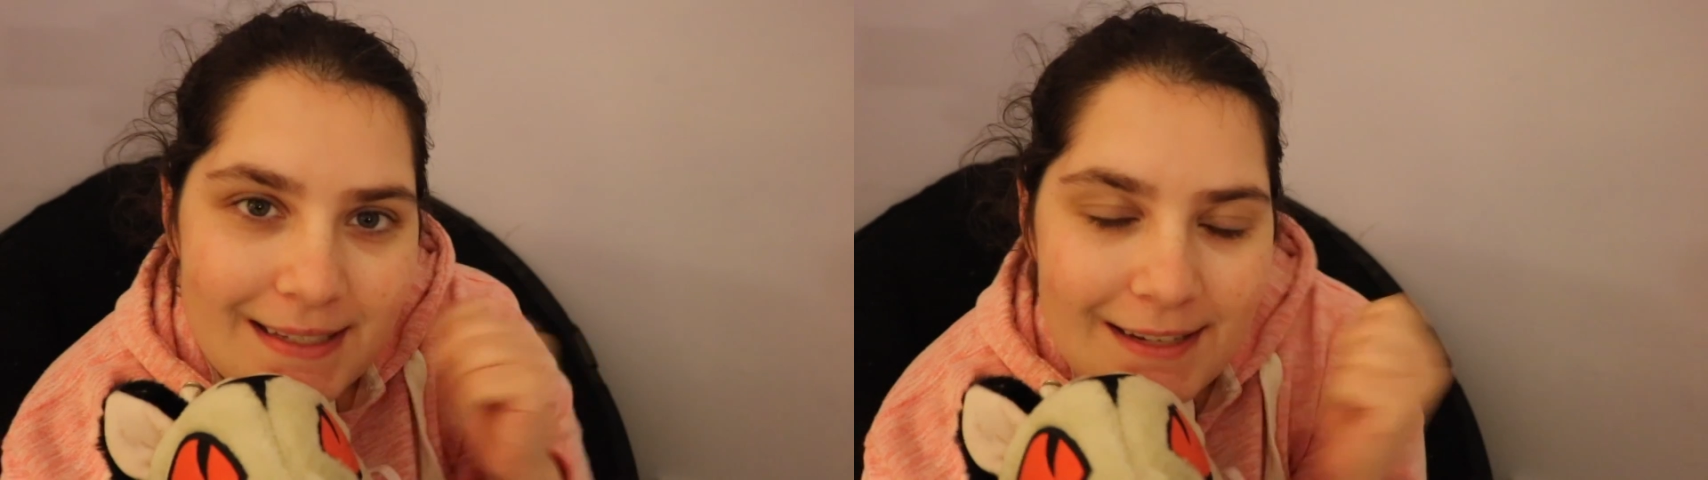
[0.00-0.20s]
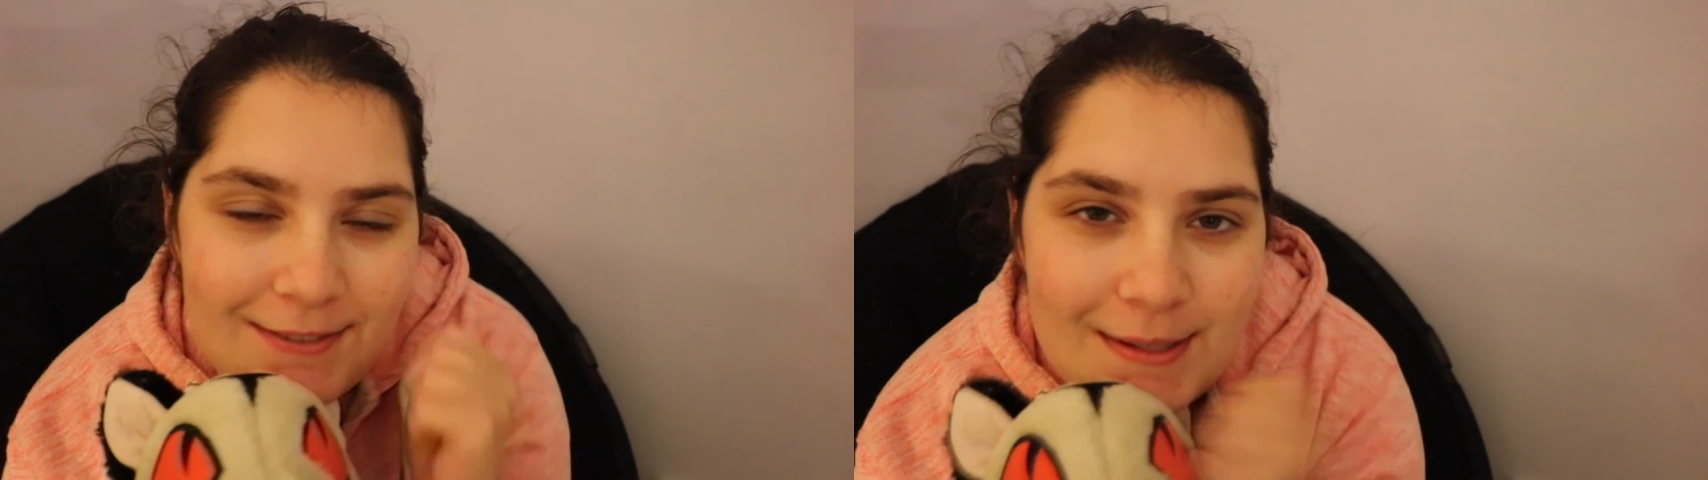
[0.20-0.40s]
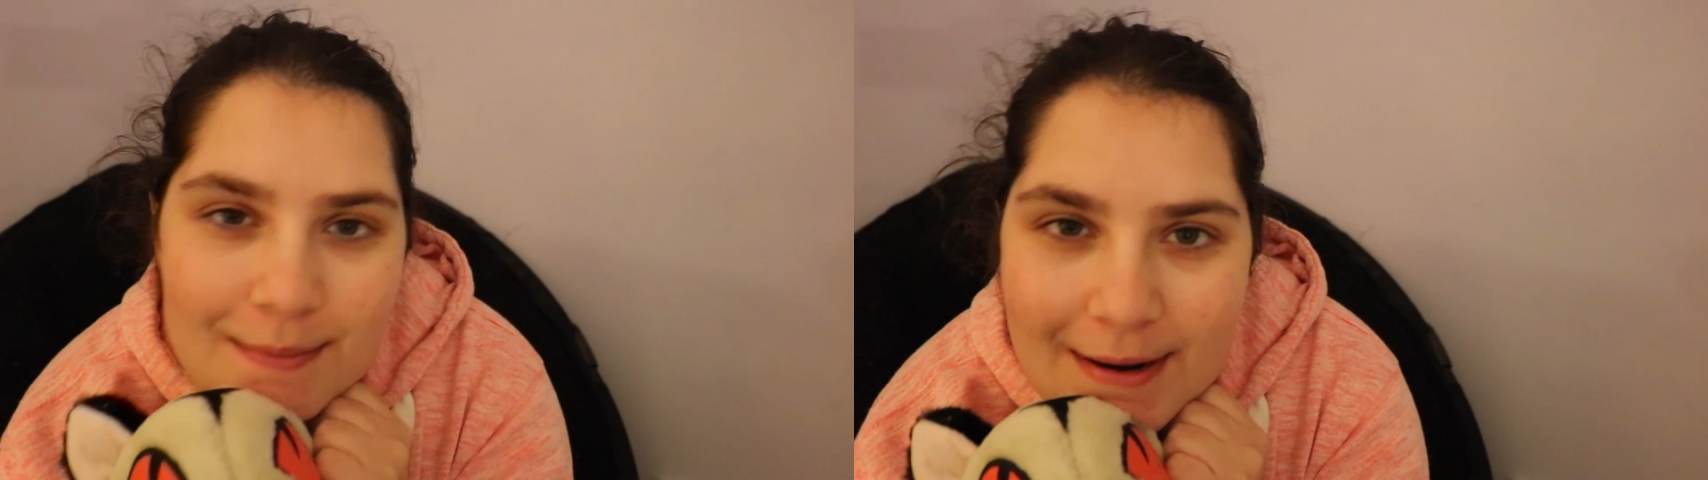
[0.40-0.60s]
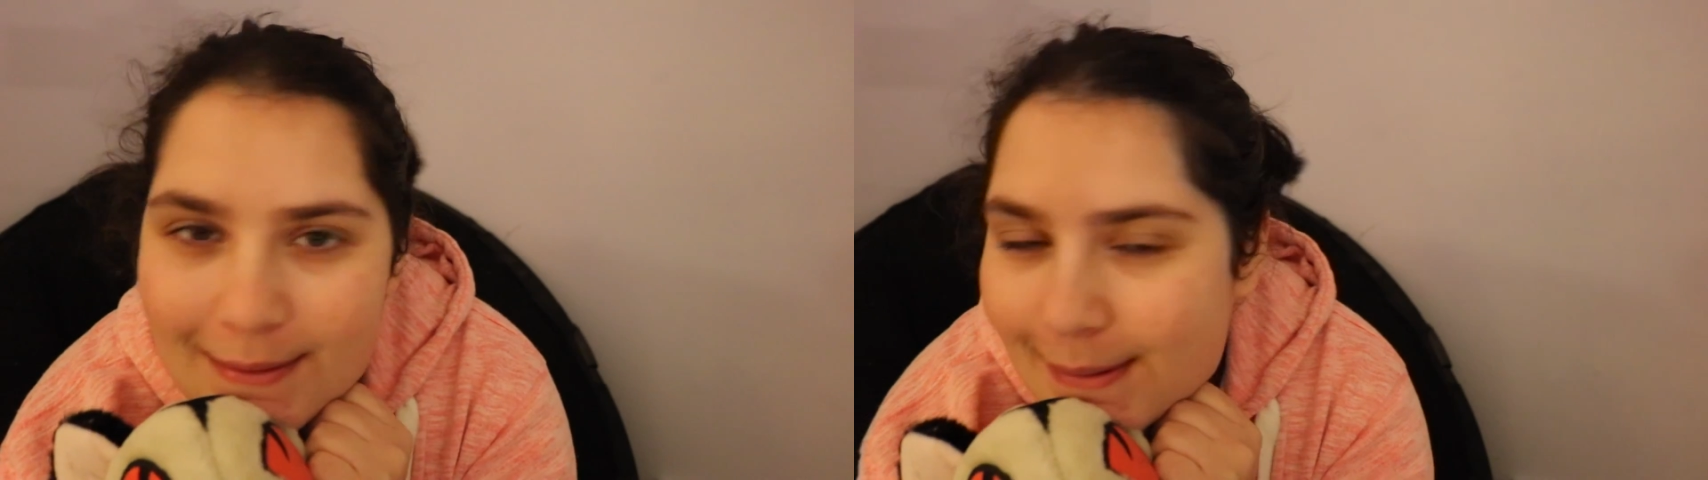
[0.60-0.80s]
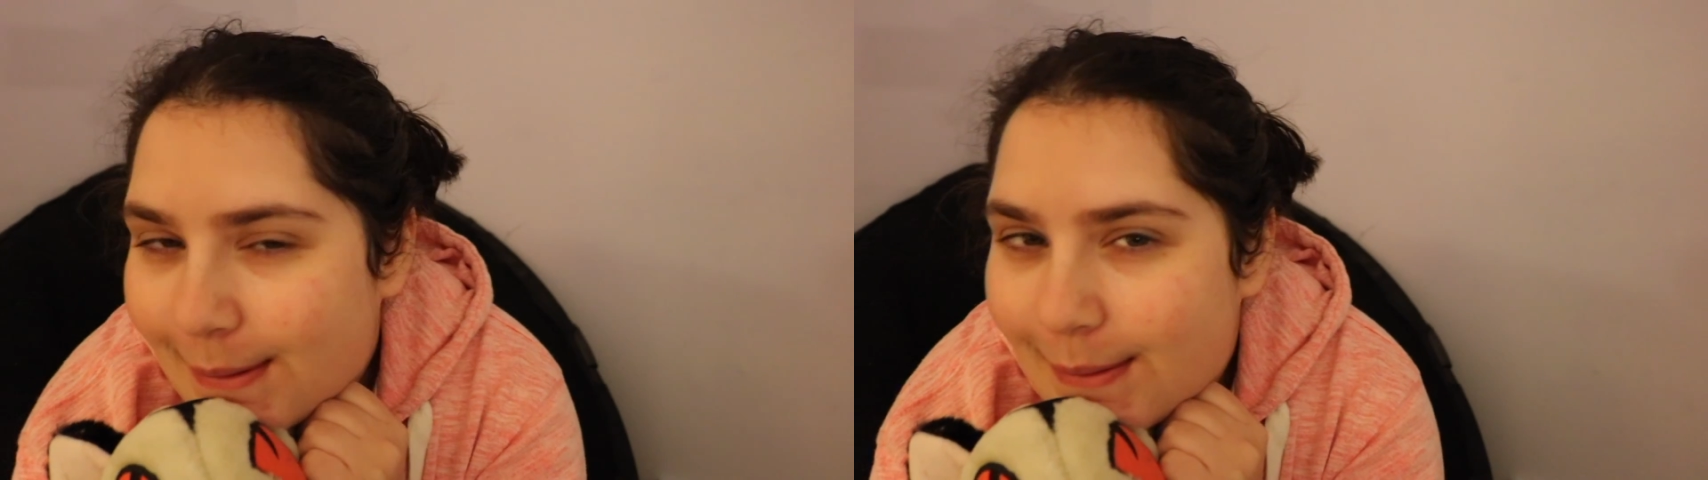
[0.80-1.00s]
Eve's
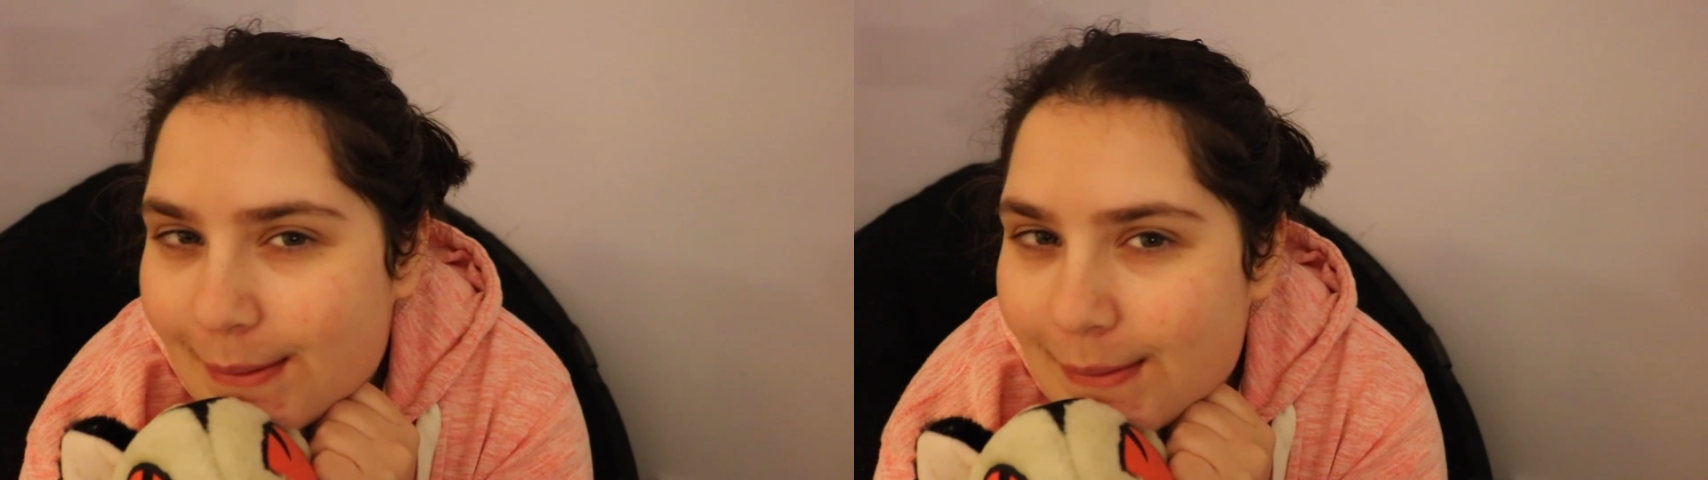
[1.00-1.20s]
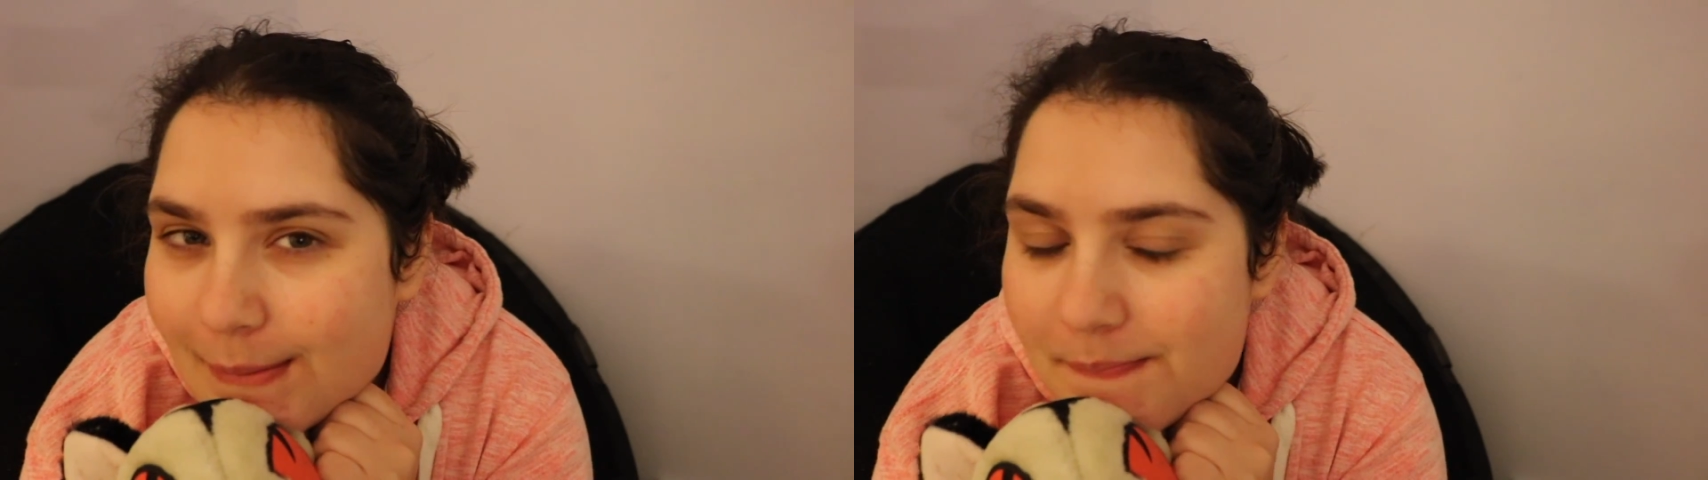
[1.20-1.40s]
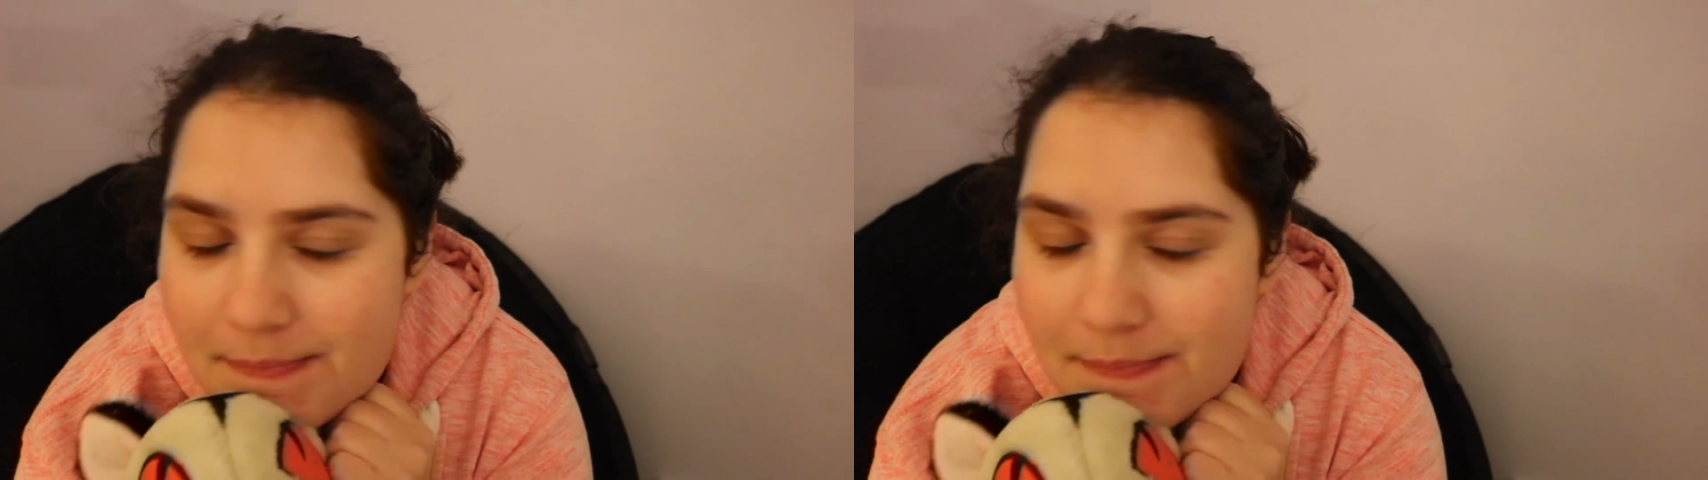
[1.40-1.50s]
tomorrow.